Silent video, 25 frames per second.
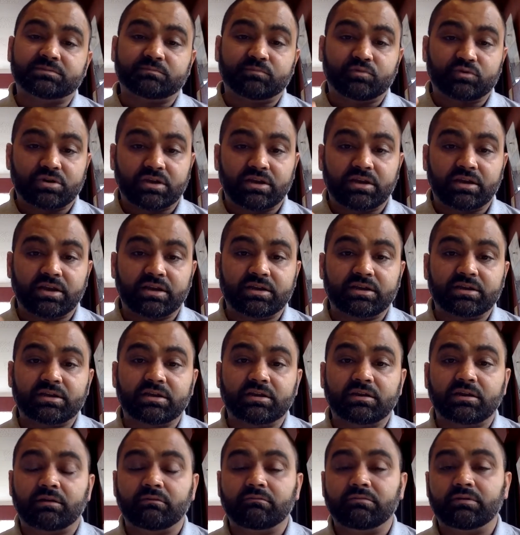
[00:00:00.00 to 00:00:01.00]
Just put a
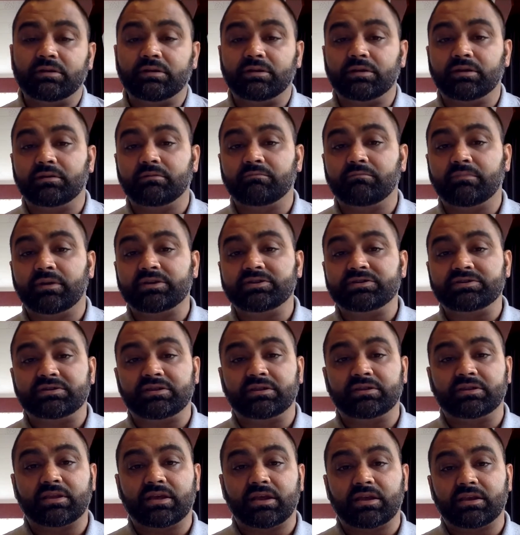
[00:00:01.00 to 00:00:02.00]
letter
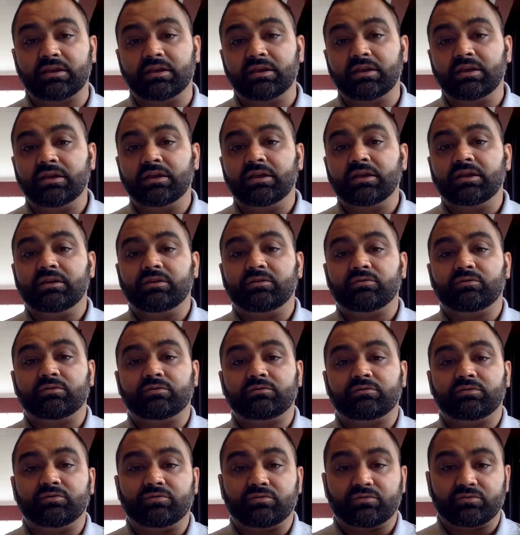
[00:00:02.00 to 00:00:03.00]
mentioning that
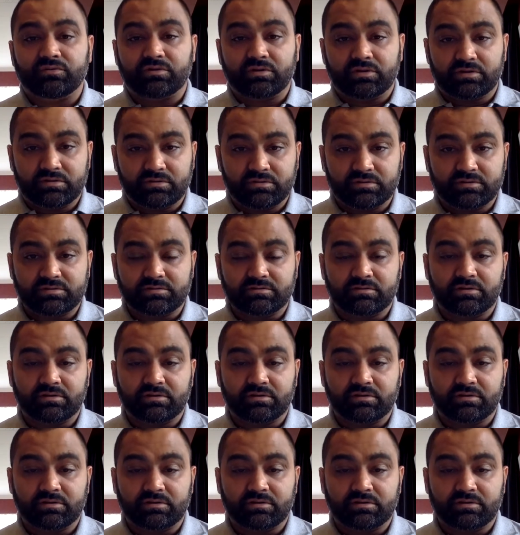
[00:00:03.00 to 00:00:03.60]
due to the